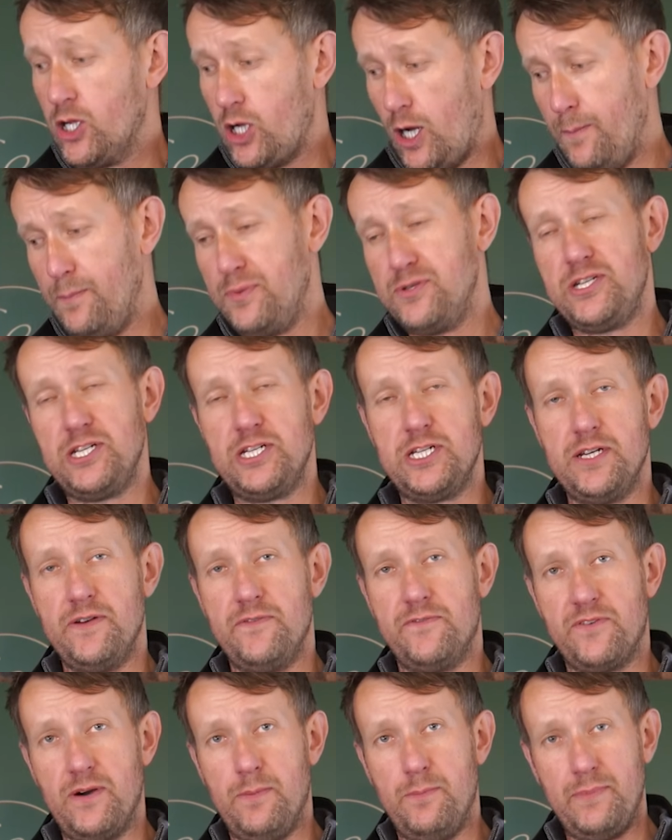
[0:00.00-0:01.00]
Competition
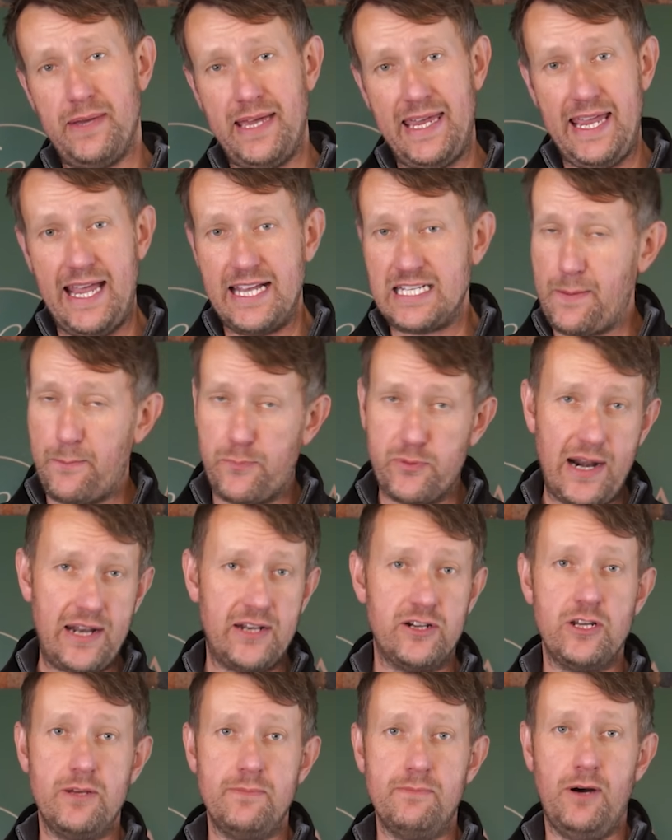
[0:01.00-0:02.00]
from me. It's a
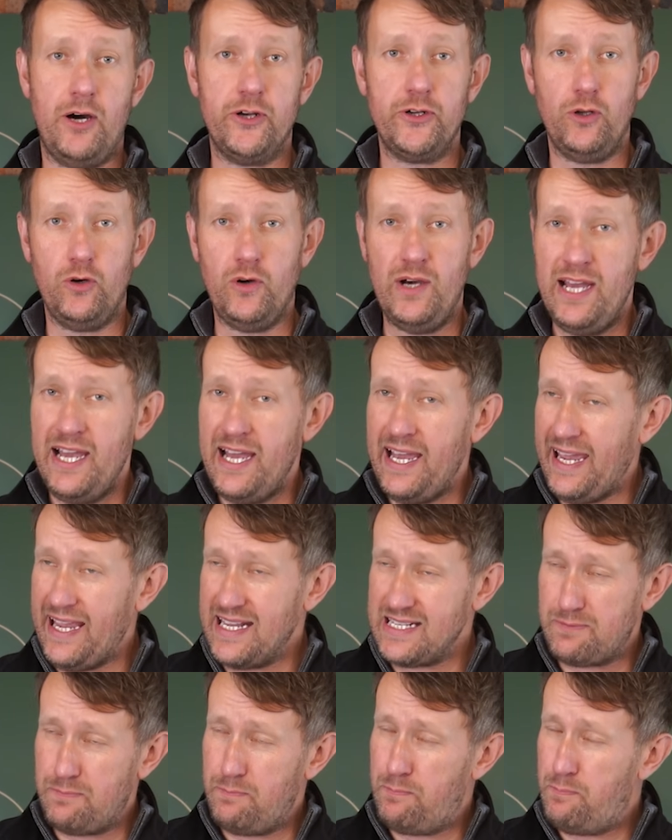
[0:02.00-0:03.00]
brand new model.
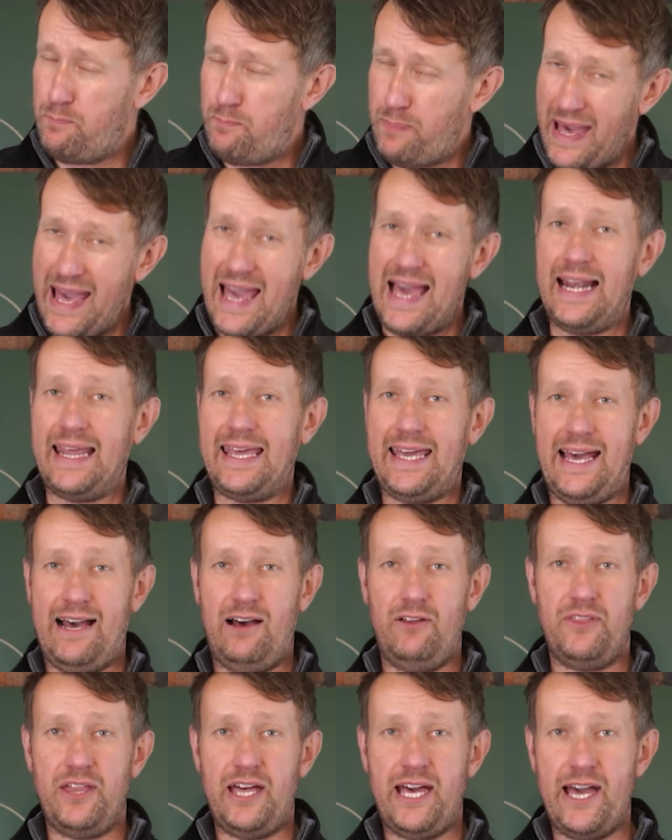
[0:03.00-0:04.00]
It's barely
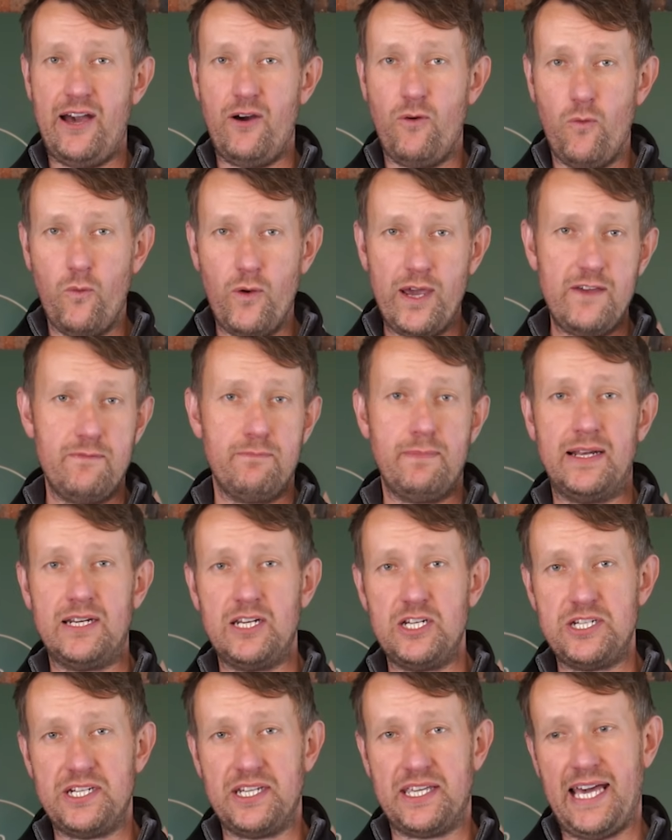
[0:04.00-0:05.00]
out there. We've
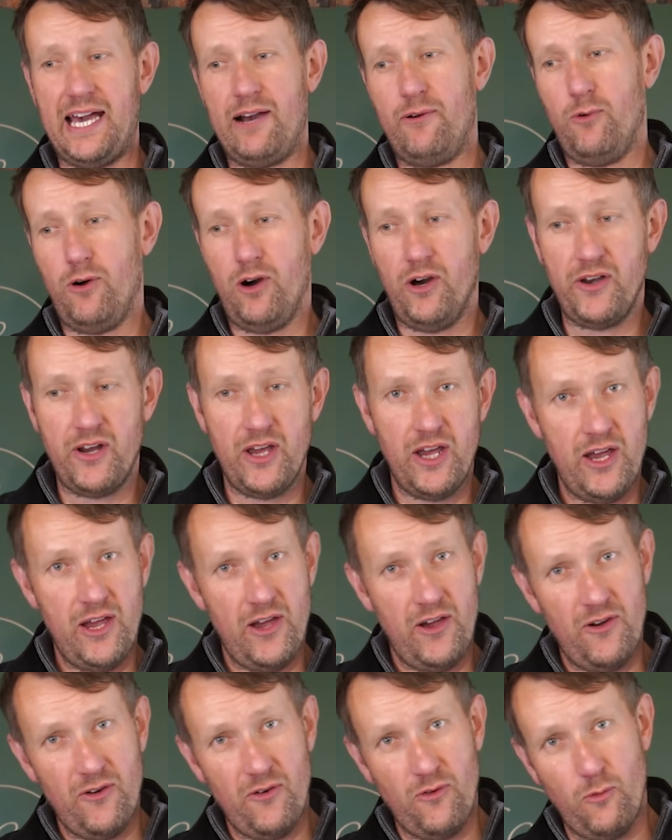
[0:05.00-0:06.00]
managed to get one.
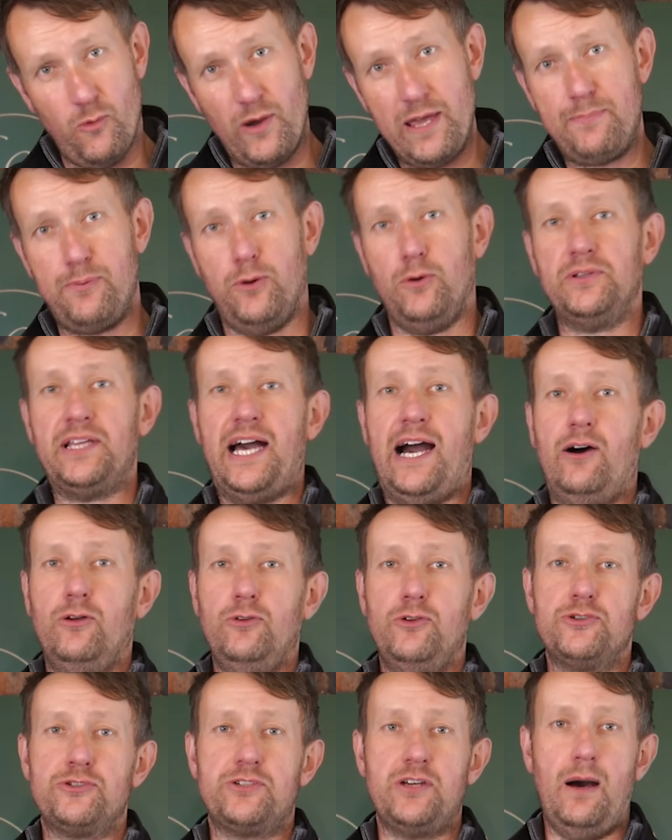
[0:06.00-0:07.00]
We pulled out all
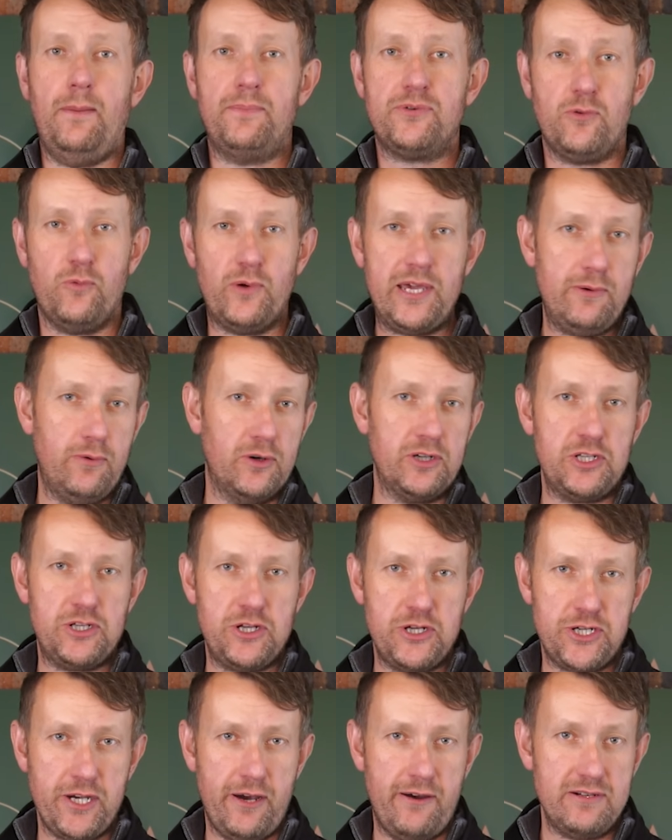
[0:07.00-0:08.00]
the stops. We wanted
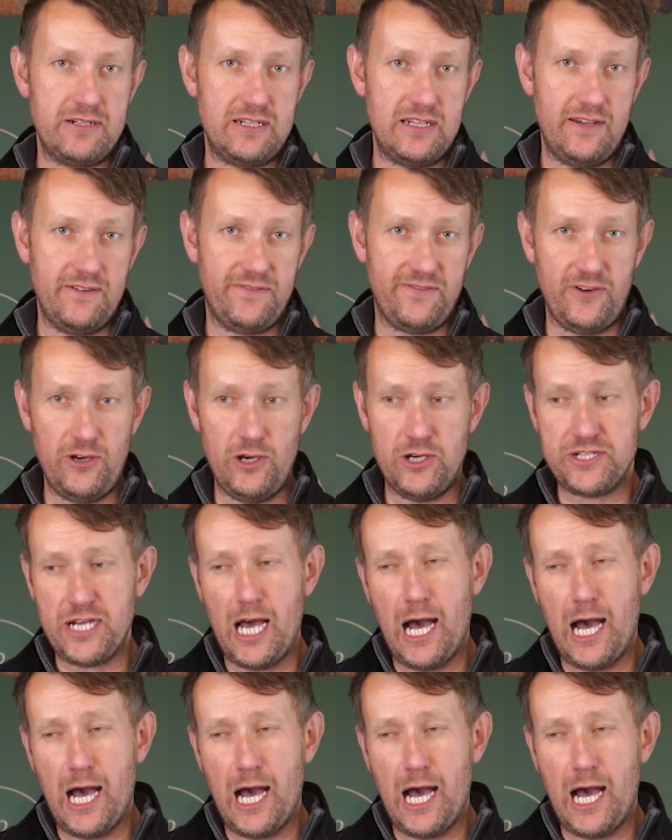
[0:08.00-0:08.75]
to show it to you first.